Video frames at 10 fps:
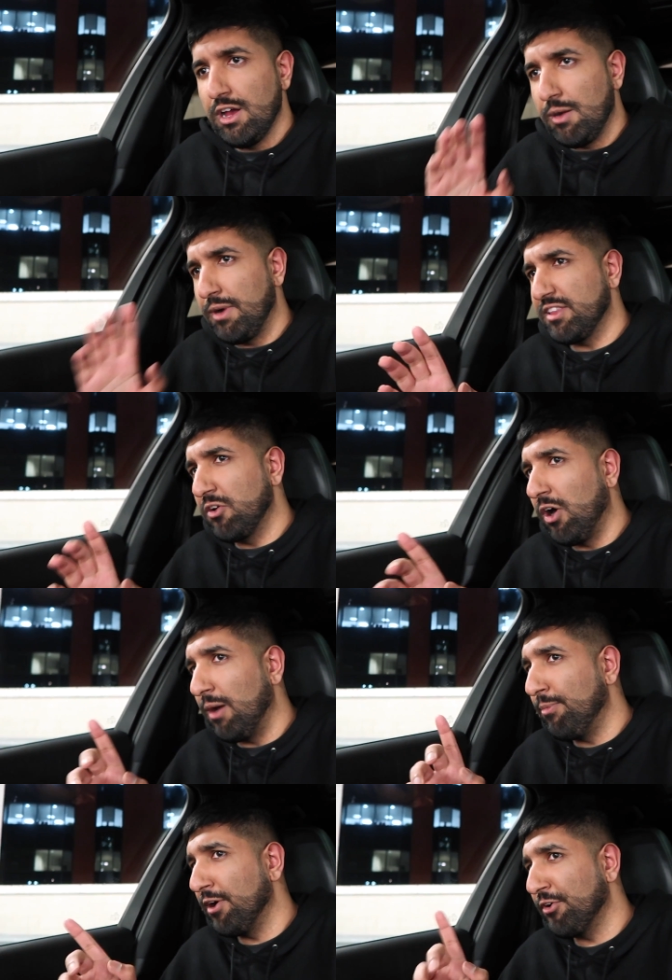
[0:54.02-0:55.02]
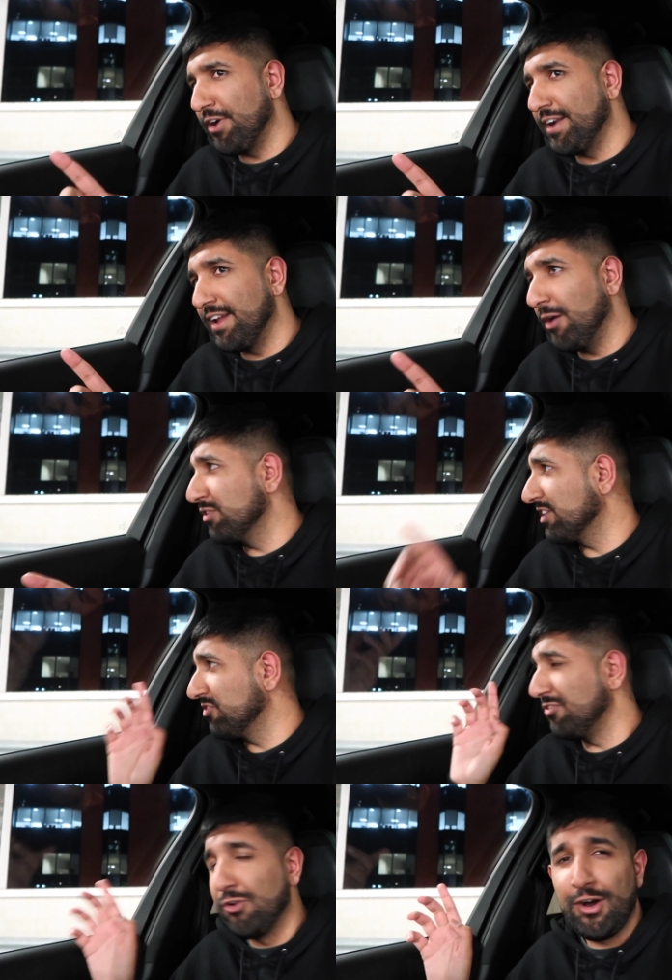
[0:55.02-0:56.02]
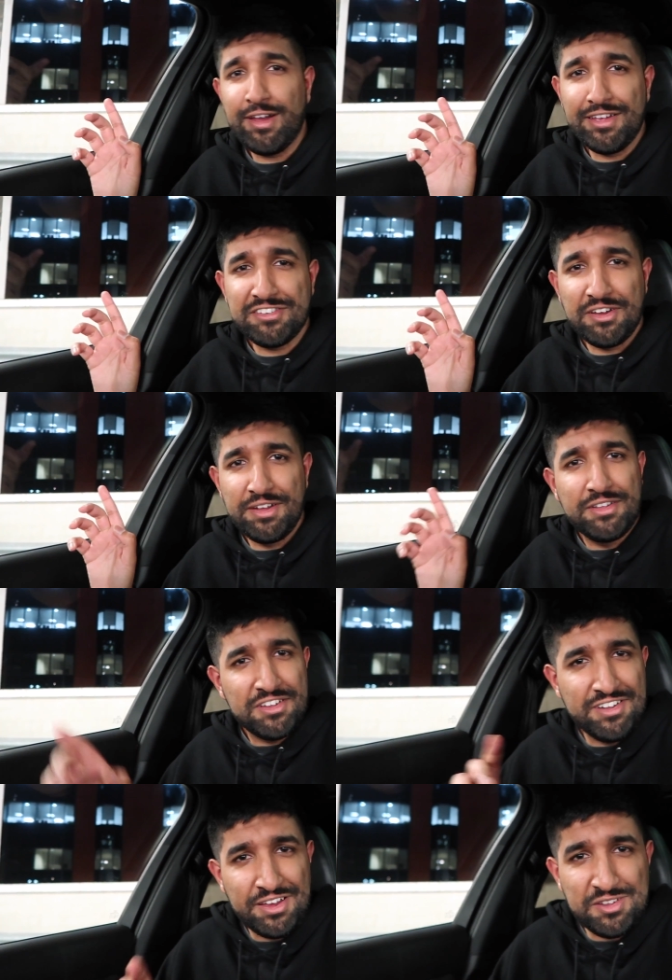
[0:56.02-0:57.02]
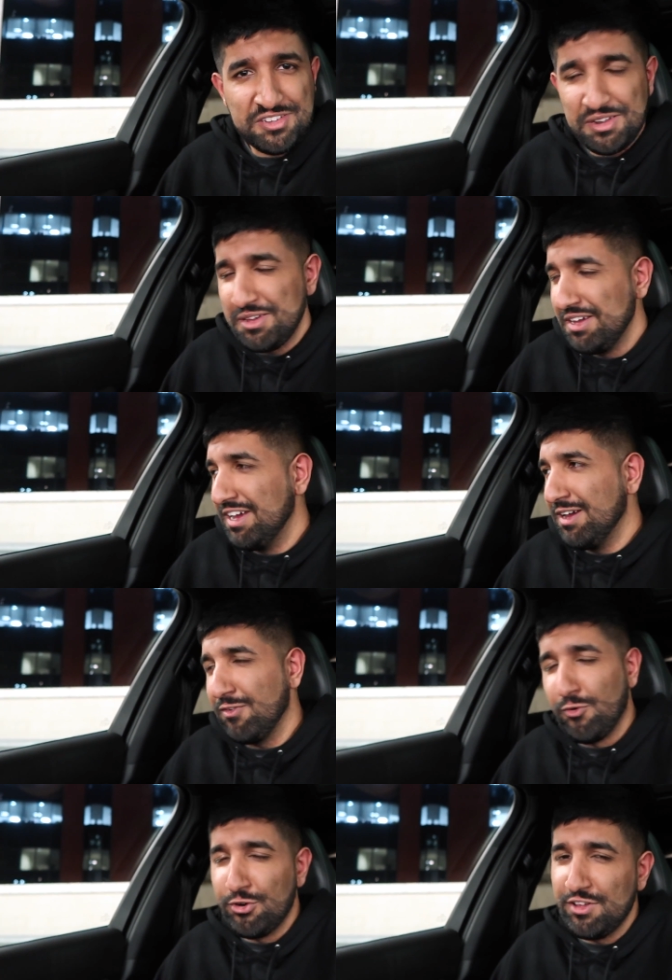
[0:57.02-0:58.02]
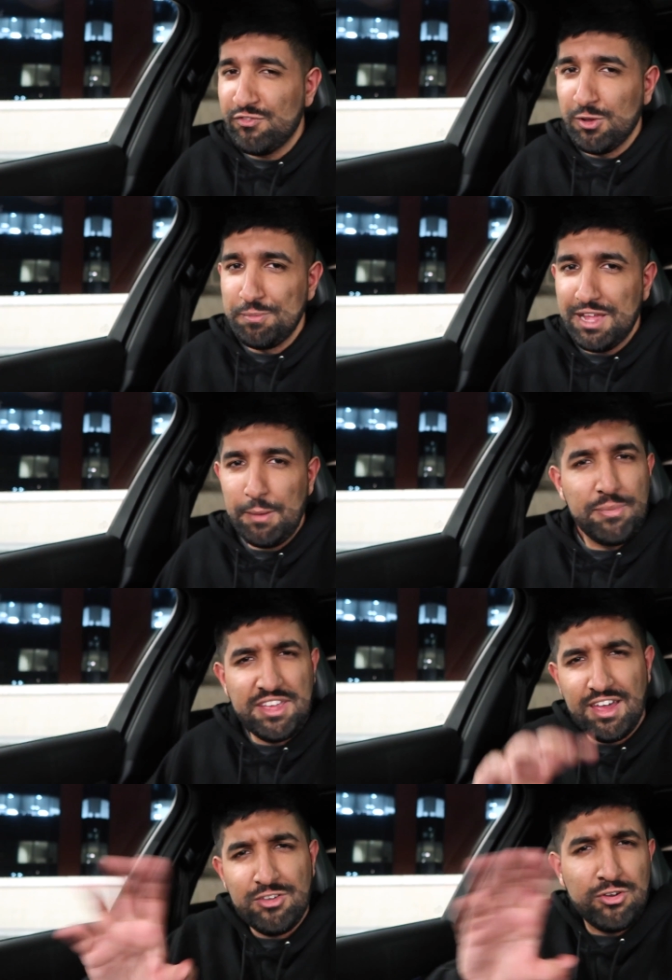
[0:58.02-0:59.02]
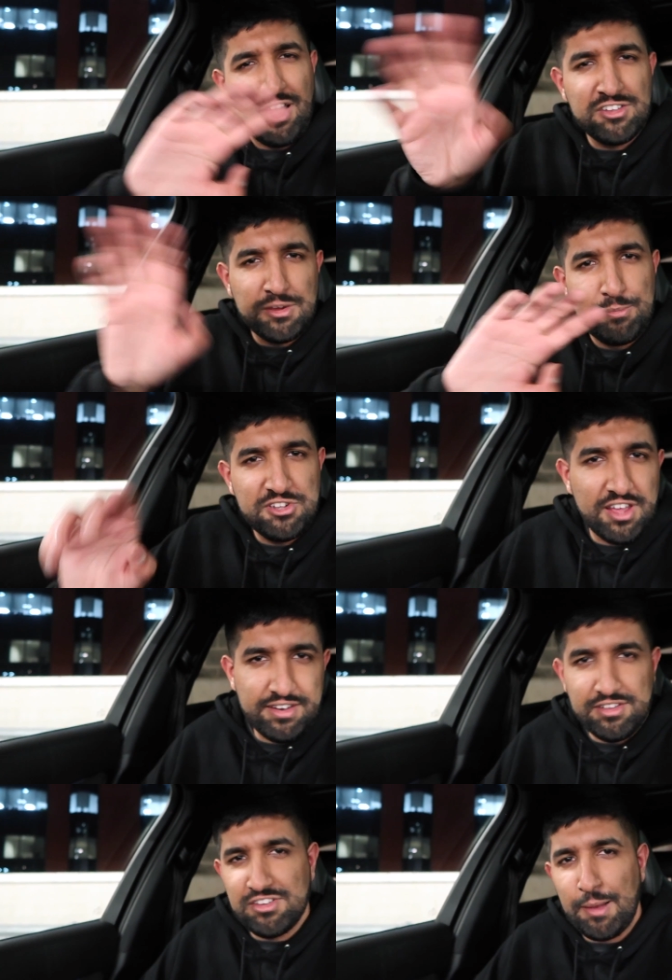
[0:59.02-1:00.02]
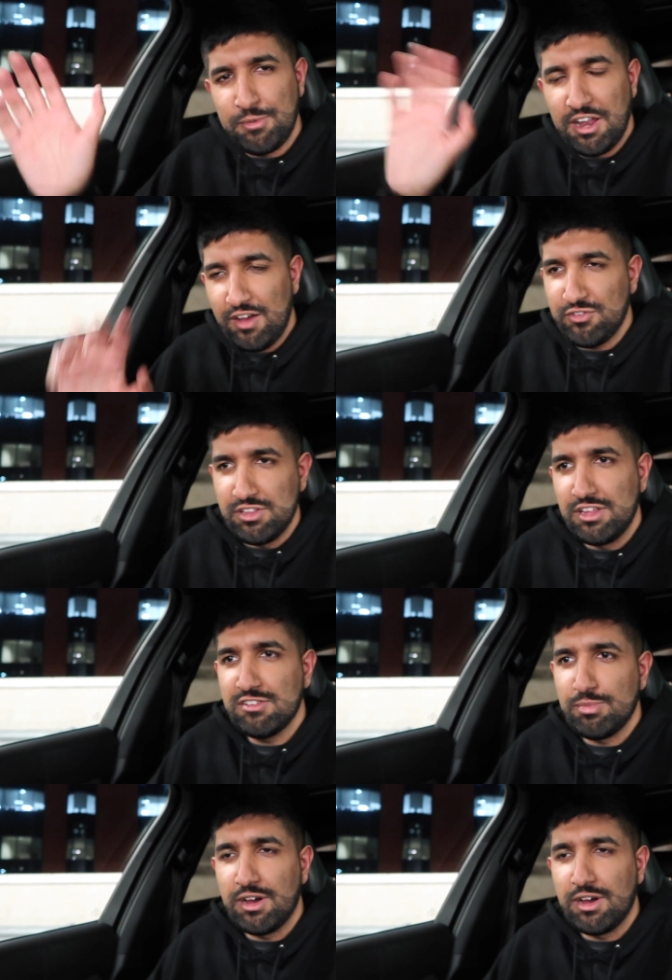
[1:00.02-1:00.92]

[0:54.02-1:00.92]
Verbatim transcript: I'm at the car park right now. It's actually dark outside, because like I said, I've already filmed that, but yeah, you guys can pretend it's happening after this.